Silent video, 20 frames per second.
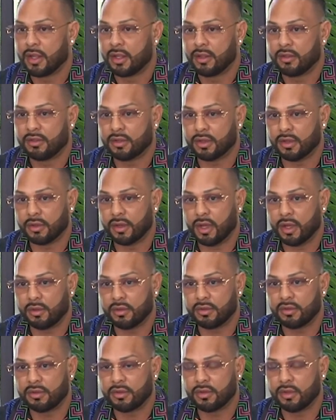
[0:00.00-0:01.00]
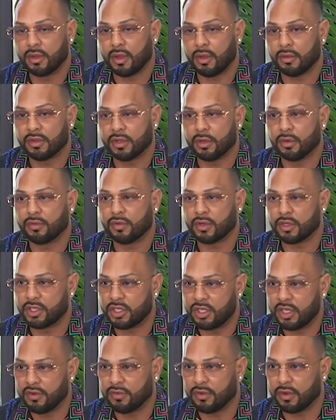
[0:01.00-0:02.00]
So I was I was an
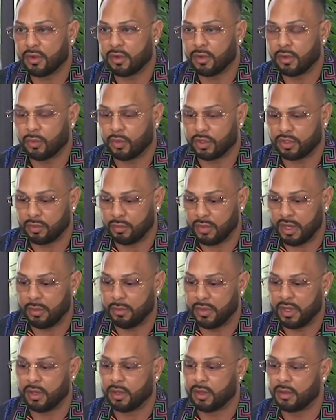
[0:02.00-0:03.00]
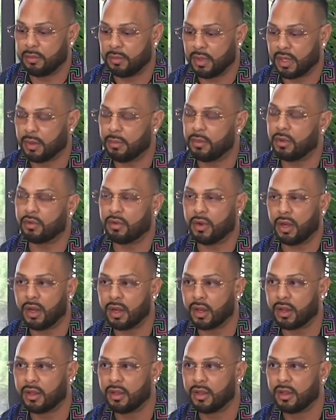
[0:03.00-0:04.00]
overachiever, which made me become
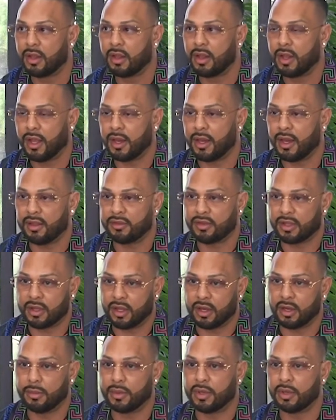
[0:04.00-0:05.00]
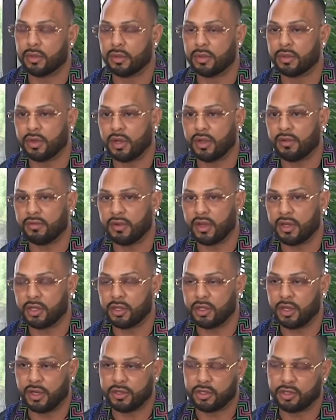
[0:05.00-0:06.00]
neurotic. And as I got a little bit older, I,
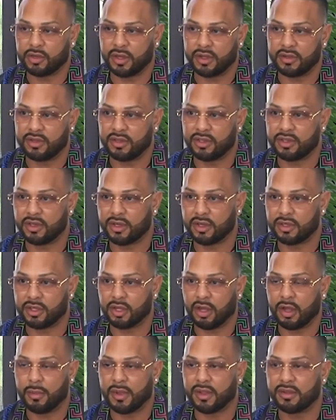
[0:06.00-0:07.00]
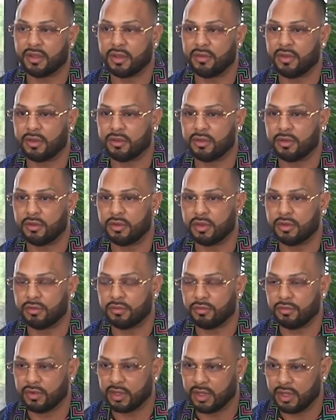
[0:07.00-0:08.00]
I, I transitioned and taught myself how to just
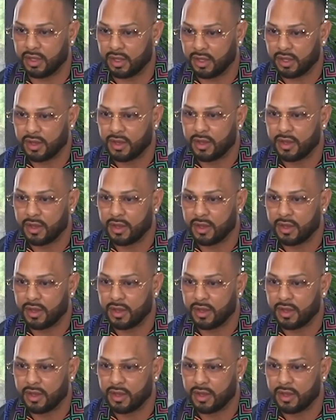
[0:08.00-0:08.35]
really